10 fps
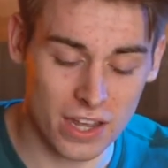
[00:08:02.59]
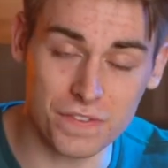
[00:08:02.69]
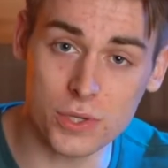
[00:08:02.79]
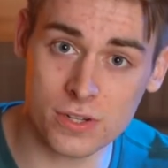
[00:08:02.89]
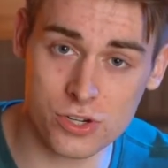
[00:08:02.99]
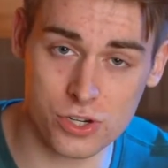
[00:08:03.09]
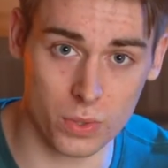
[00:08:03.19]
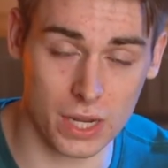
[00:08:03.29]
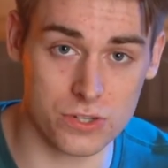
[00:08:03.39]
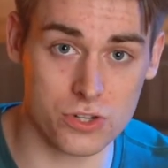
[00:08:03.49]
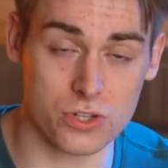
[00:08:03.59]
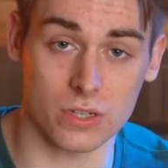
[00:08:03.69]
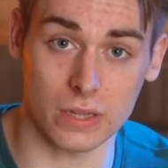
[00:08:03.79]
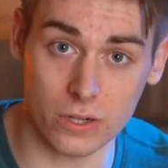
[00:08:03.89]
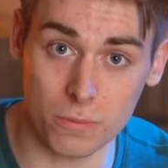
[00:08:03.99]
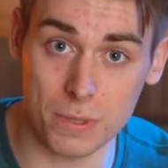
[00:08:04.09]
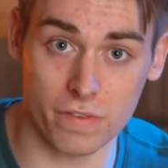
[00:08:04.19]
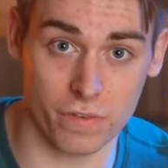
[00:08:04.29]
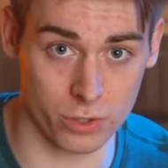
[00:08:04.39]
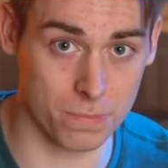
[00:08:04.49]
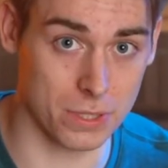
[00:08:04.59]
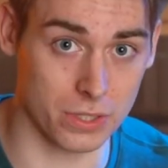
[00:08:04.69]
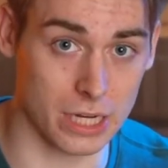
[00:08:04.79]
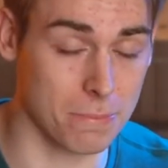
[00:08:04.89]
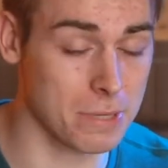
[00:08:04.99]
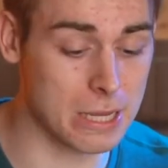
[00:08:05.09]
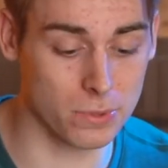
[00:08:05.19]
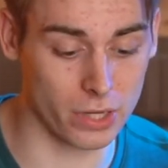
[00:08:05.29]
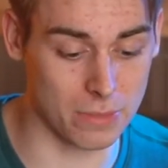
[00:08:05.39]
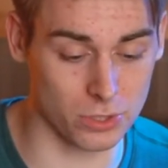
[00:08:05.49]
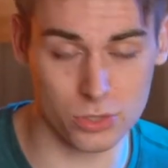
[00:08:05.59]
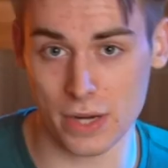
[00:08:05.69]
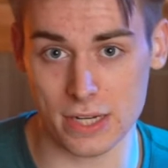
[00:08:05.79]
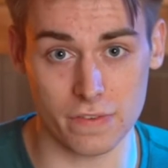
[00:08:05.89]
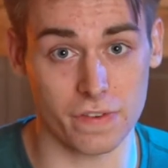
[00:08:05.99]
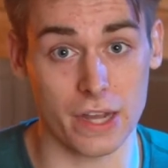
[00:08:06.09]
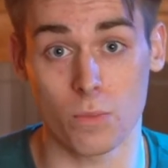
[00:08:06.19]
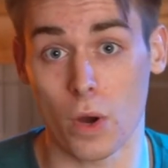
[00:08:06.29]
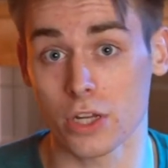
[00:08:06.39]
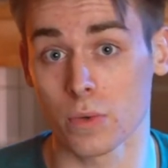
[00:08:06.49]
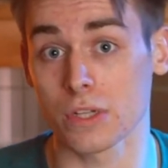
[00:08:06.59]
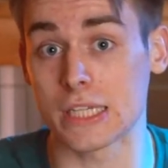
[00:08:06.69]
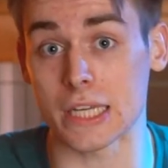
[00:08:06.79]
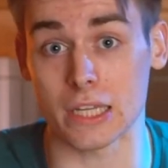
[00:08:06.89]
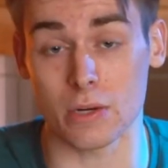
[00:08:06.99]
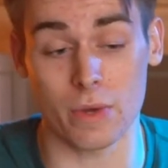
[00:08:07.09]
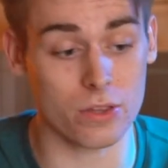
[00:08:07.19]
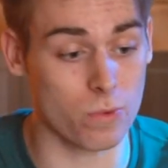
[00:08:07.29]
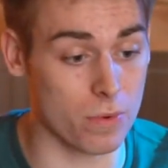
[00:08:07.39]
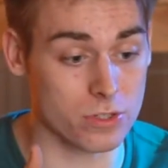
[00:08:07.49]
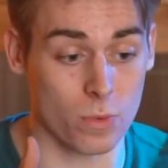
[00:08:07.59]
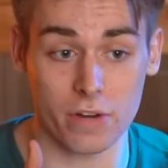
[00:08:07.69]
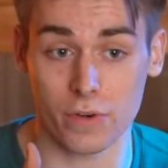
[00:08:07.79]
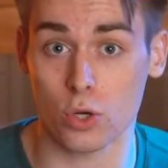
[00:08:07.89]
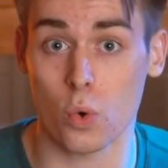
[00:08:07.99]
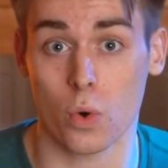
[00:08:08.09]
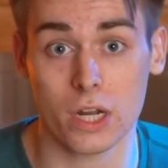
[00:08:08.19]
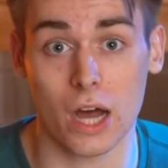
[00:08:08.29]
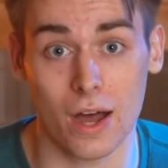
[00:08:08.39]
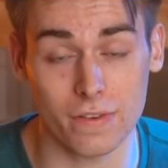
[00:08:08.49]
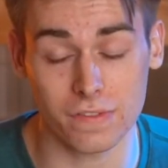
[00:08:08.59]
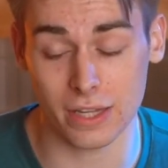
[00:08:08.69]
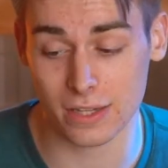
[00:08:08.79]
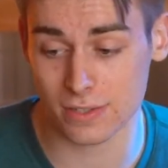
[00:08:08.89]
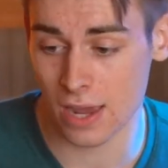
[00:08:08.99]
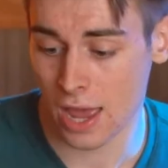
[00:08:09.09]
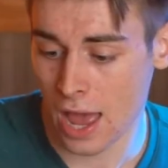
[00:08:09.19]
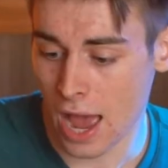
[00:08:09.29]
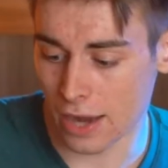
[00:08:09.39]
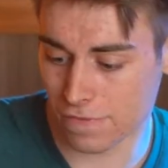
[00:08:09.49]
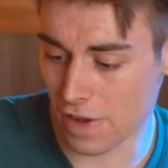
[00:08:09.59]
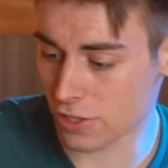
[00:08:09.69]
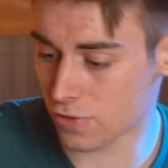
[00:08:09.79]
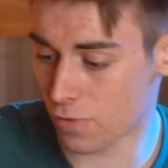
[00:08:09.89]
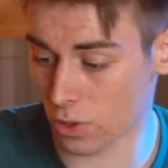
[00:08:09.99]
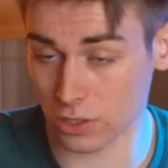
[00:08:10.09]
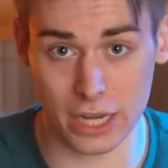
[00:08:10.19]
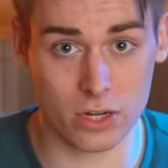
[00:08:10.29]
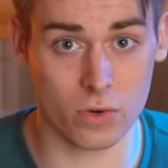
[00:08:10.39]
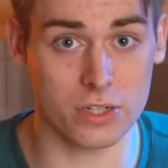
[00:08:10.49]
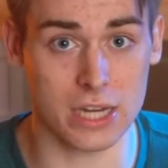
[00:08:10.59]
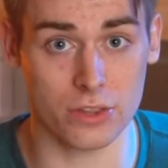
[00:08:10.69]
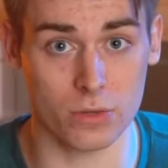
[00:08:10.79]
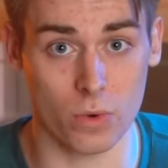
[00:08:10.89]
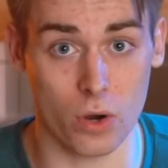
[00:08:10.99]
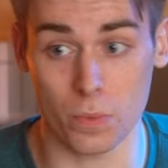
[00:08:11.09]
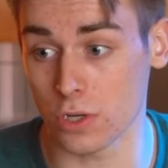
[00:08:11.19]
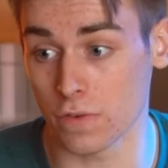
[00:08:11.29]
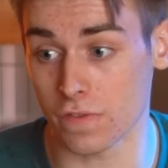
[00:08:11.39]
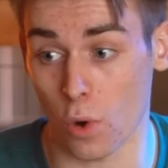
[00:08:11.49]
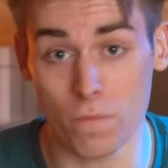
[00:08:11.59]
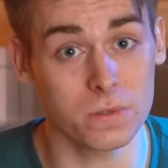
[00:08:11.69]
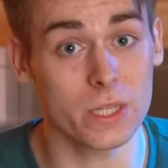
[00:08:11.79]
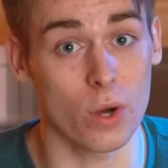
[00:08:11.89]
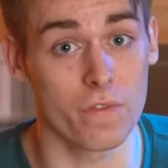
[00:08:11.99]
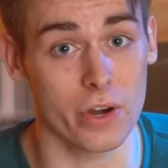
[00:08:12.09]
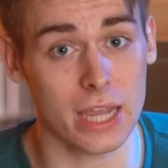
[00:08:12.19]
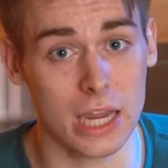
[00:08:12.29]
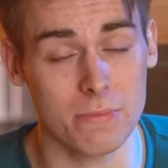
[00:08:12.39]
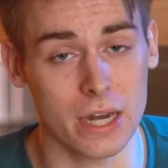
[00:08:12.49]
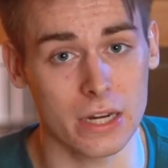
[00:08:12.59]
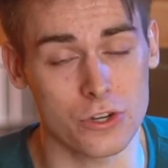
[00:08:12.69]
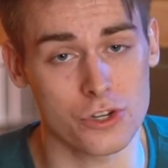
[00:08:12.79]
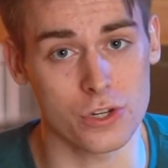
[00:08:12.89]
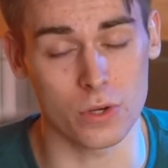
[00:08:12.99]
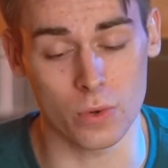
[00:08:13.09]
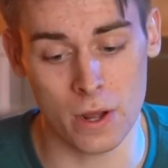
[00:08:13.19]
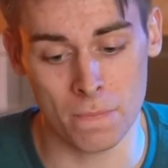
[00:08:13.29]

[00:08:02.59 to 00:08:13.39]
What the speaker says: If you can showcase just a little bit of vulnerability and people are able to identify what you were dealing with, what was one of your core conflicts, and fast forward later on down the road when you've hopefully overcame that issue,